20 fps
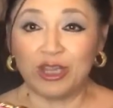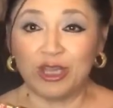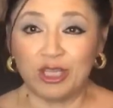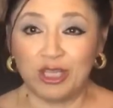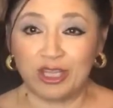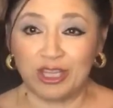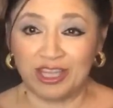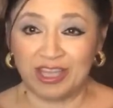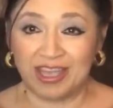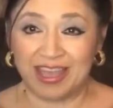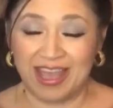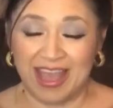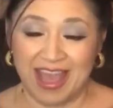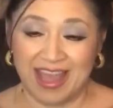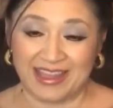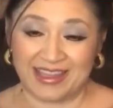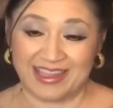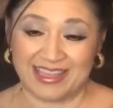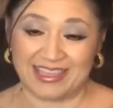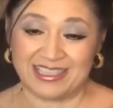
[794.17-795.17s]
Look
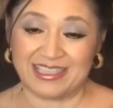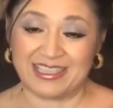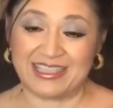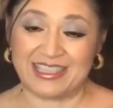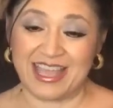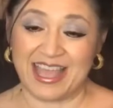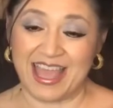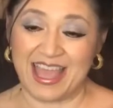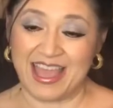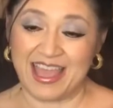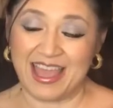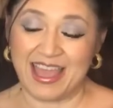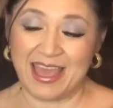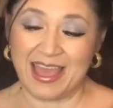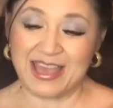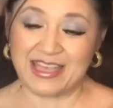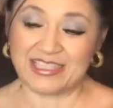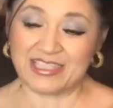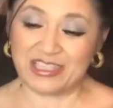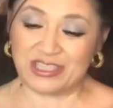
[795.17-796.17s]
at this
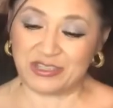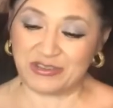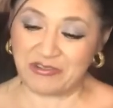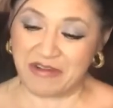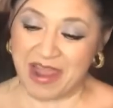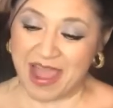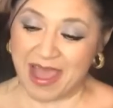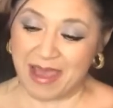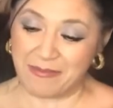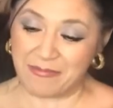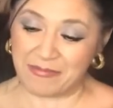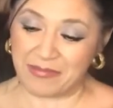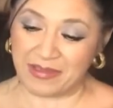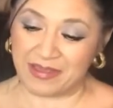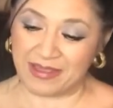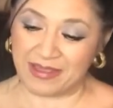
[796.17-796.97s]
strap.